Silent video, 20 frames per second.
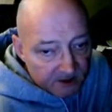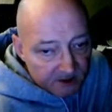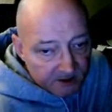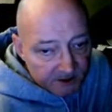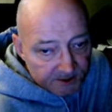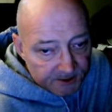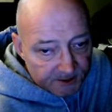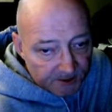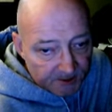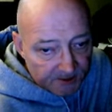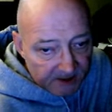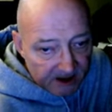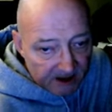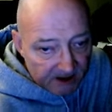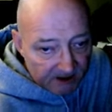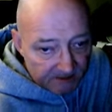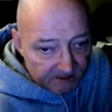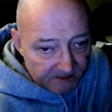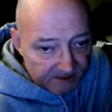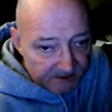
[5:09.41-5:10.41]
So now
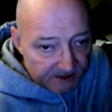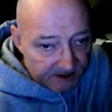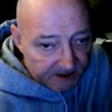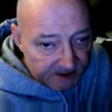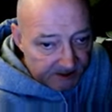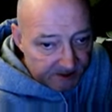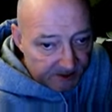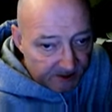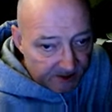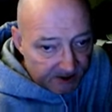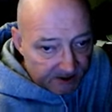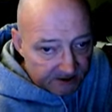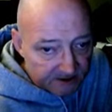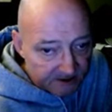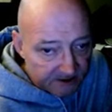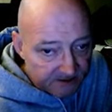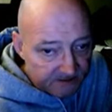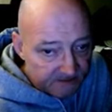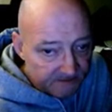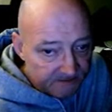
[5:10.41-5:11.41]
everything is correct.
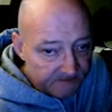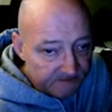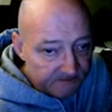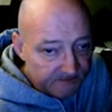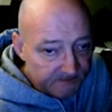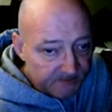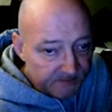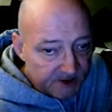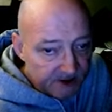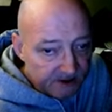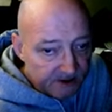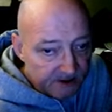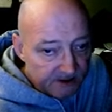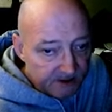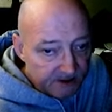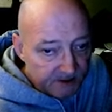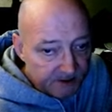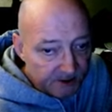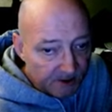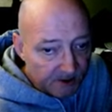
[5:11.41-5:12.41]

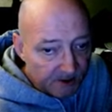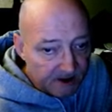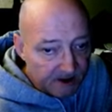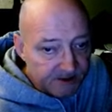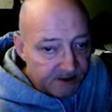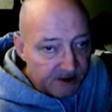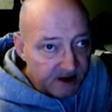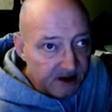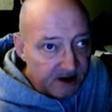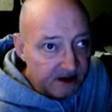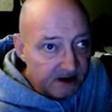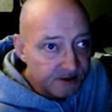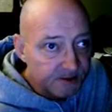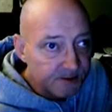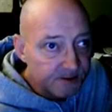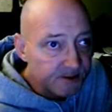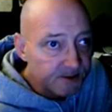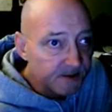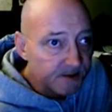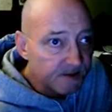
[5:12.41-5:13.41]
So I changed
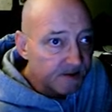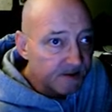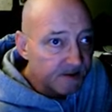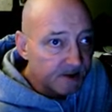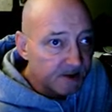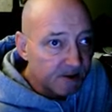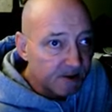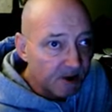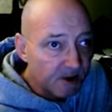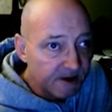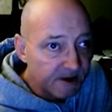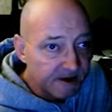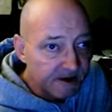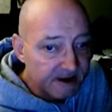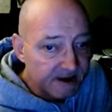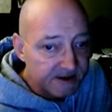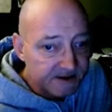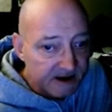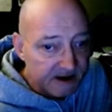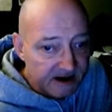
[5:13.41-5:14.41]
the growing
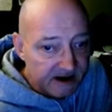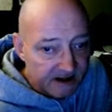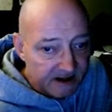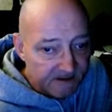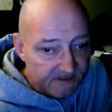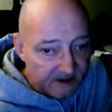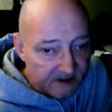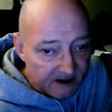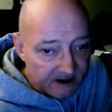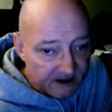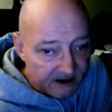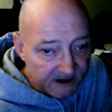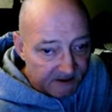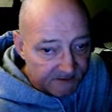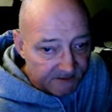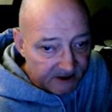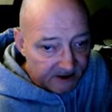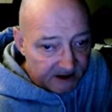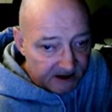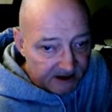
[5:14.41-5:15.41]
days 85,
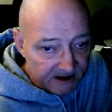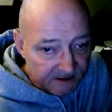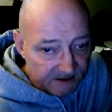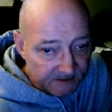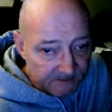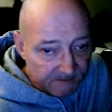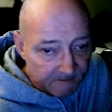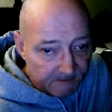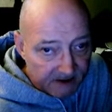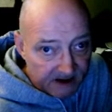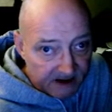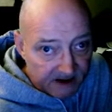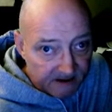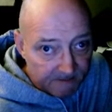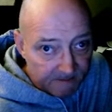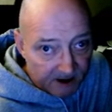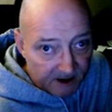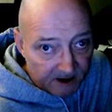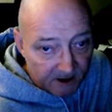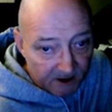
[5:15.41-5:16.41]
and it made
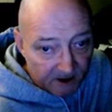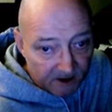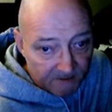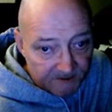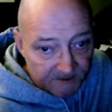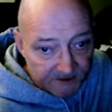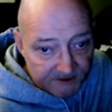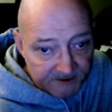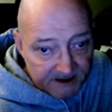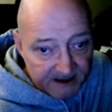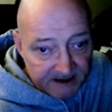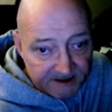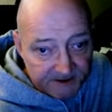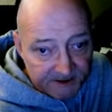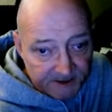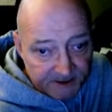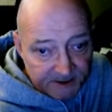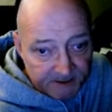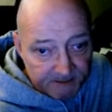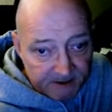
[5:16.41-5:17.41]
my harvest
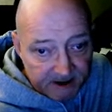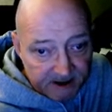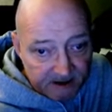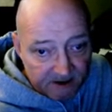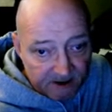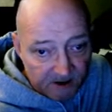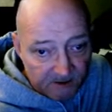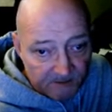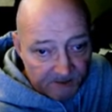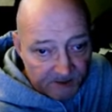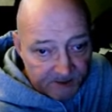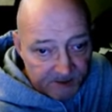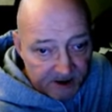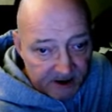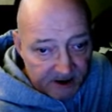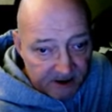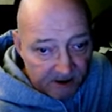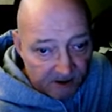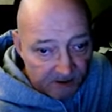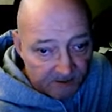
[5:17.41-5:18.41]
anticipated harvest
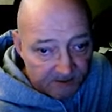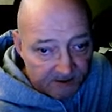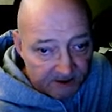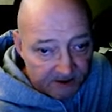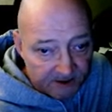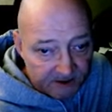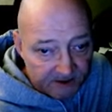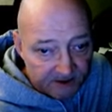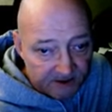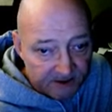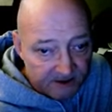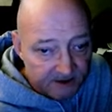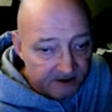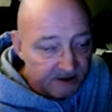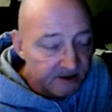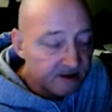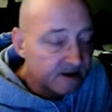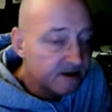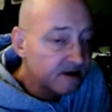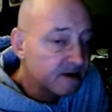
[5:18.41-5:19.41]
date over here.
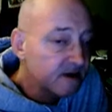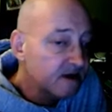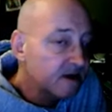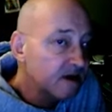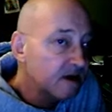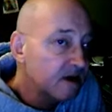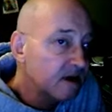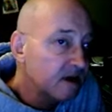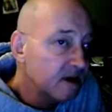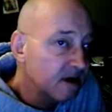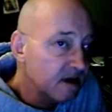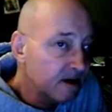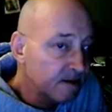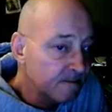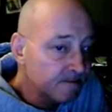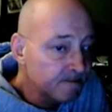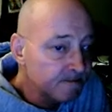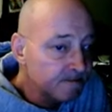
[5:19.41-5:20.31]
Um.